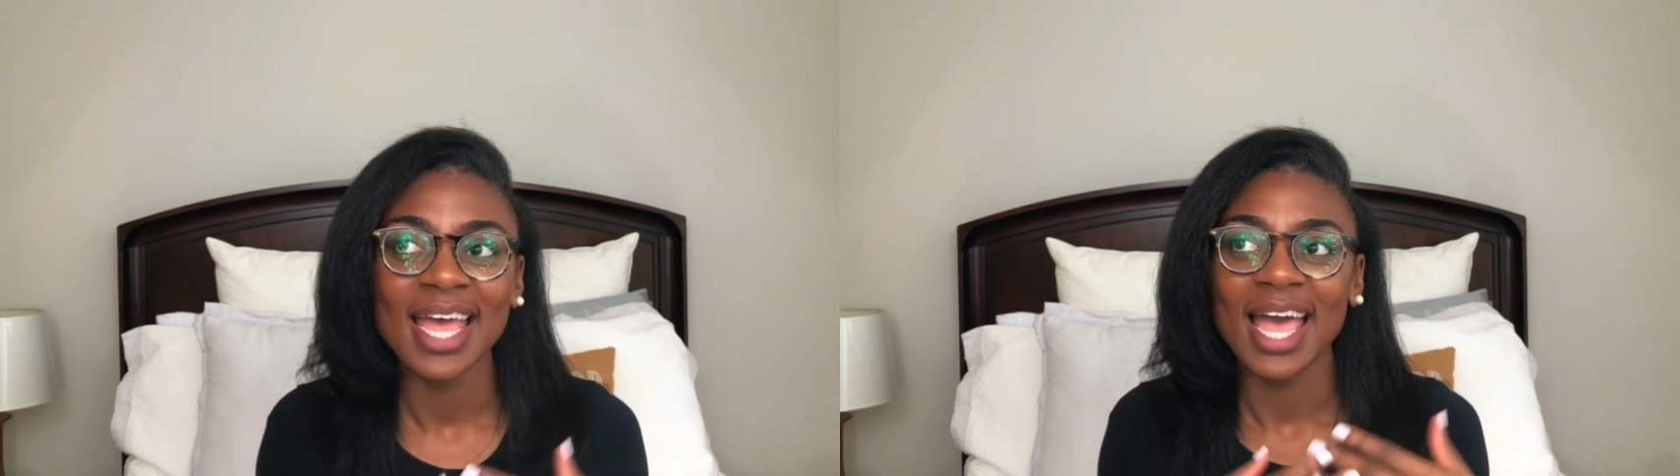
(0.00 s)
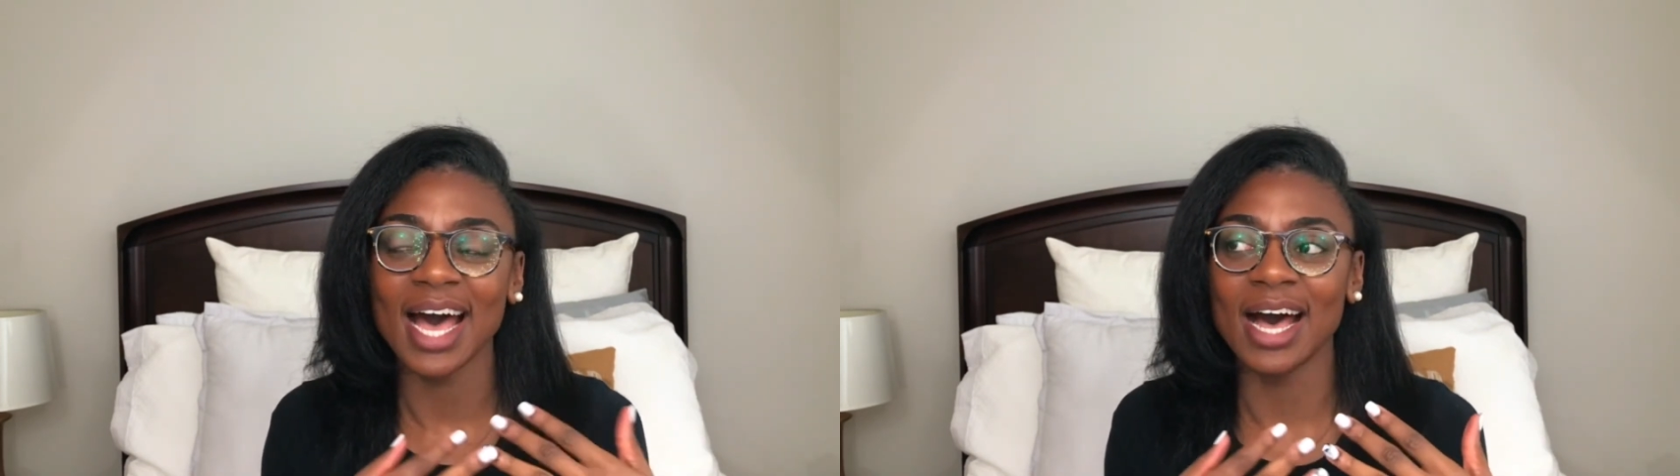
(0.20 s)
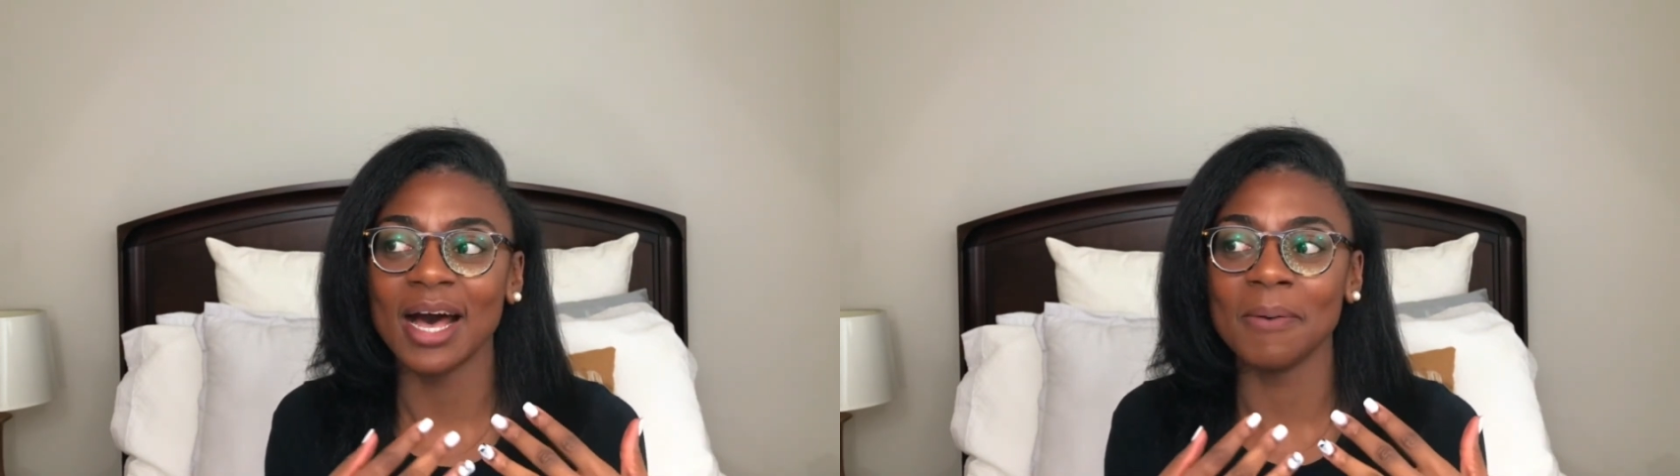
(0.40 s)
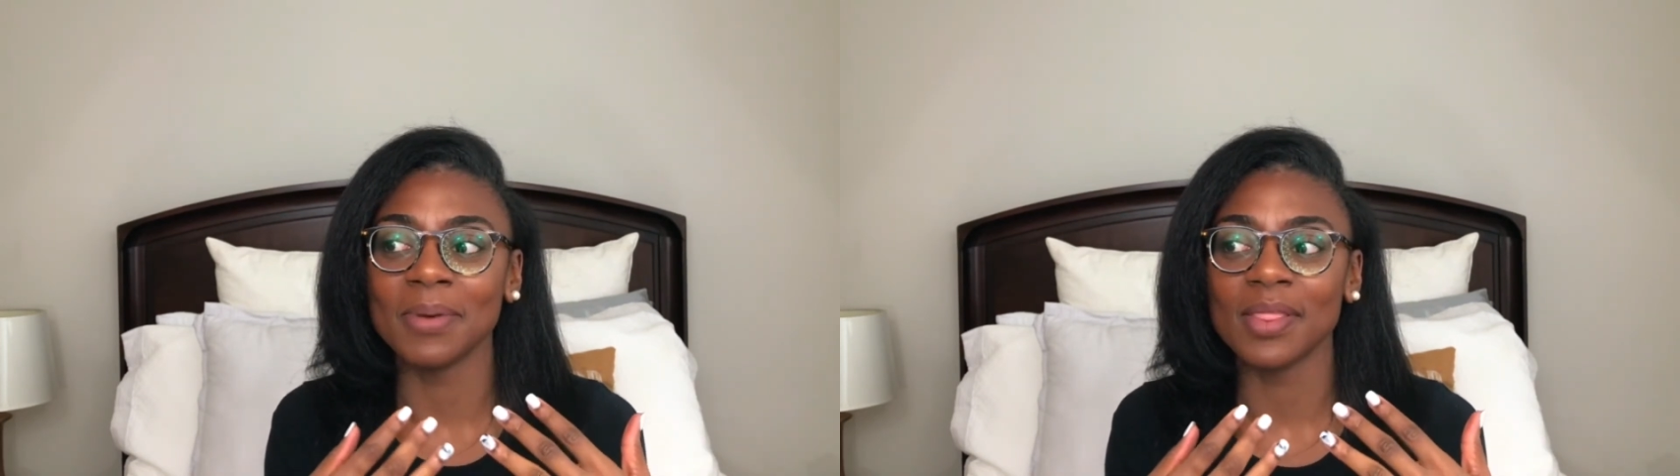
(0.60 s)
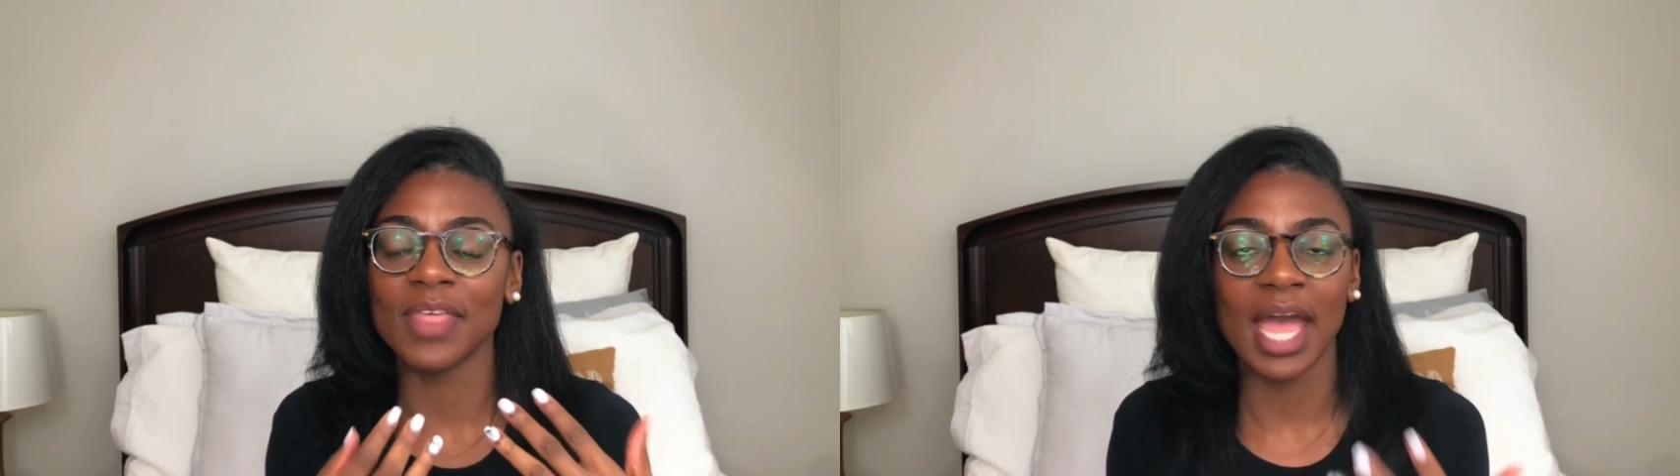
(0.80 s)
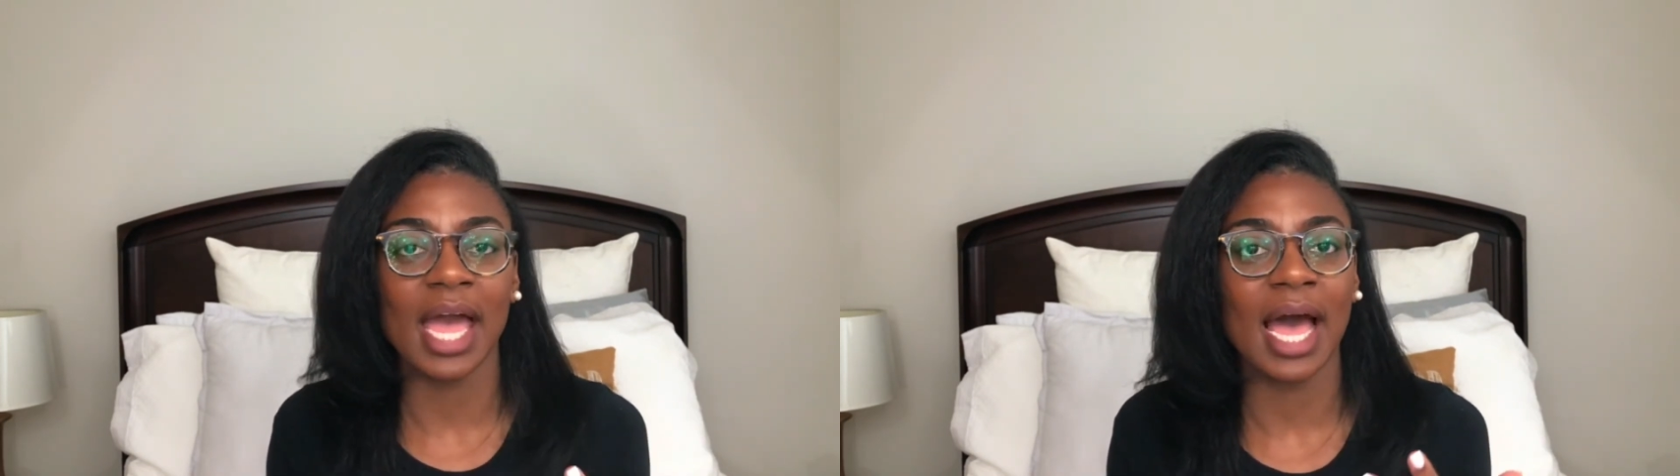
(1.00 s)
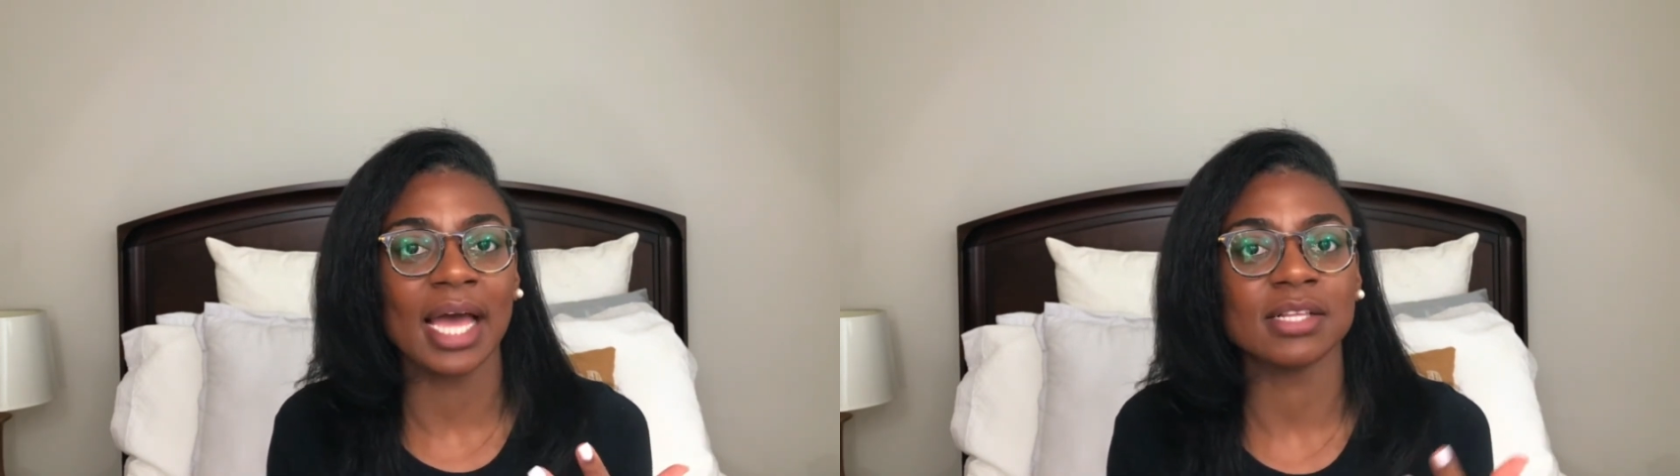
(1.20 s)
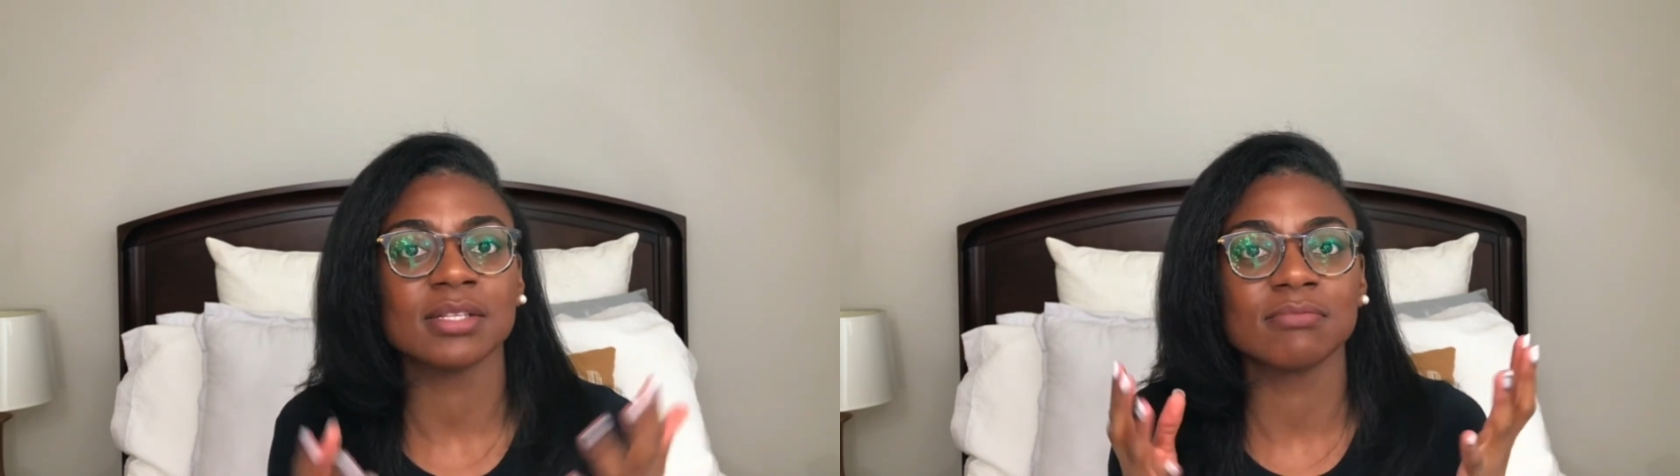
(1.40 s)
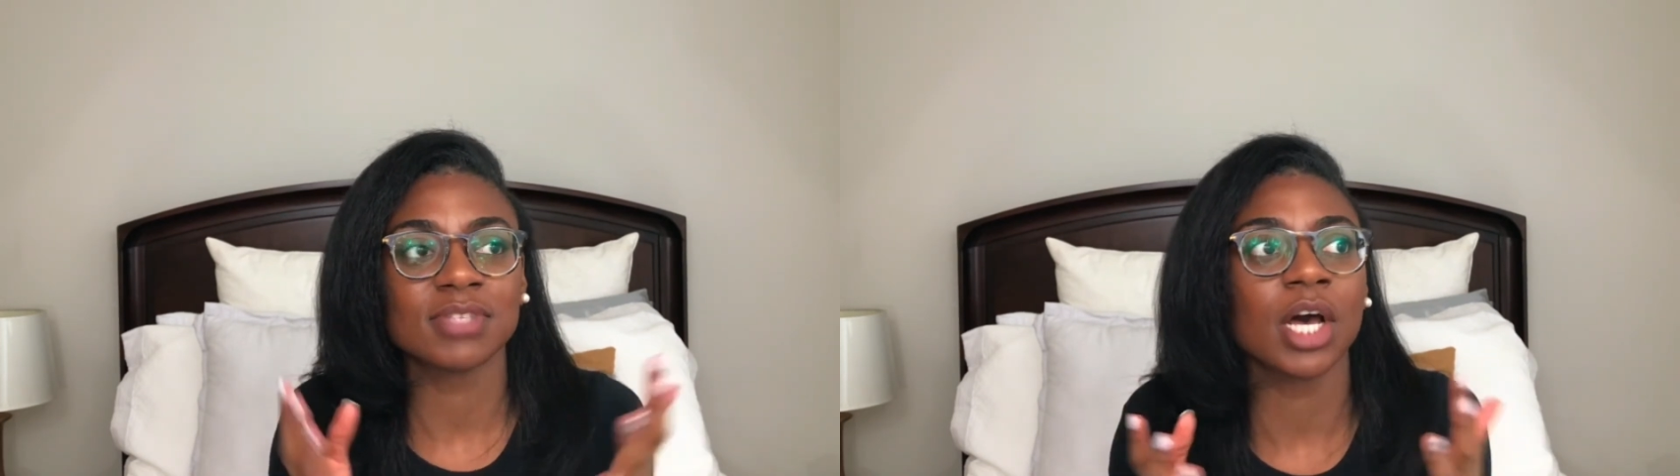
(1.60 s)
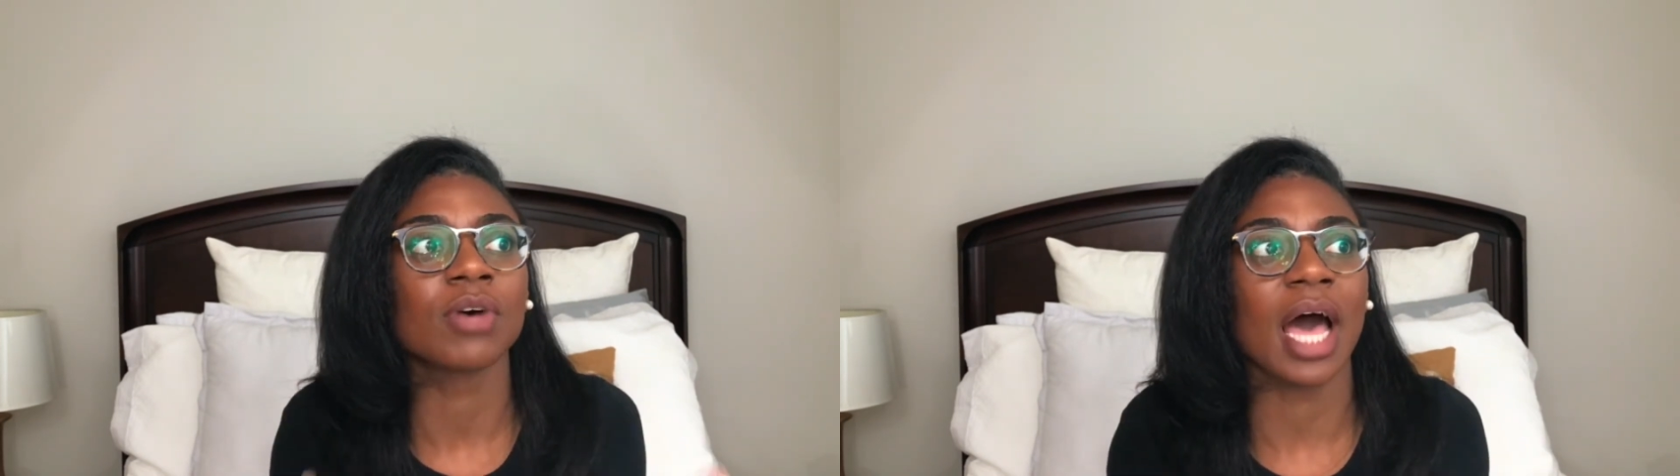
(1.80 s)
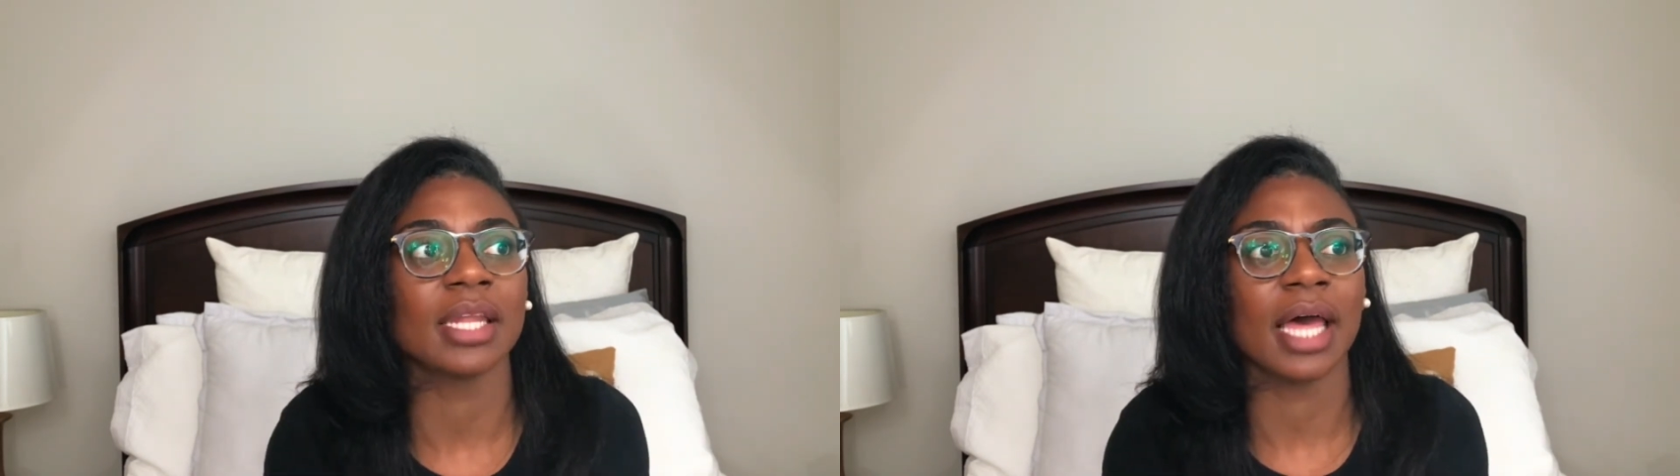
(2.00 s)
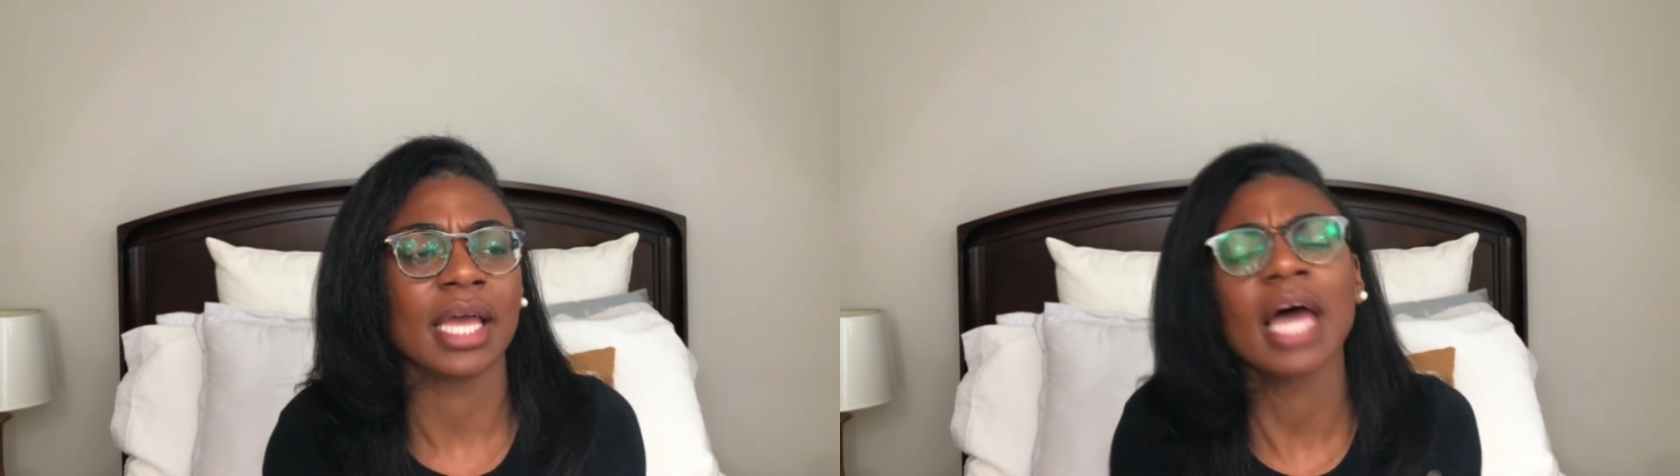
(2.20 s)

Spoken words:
that I tell God, like,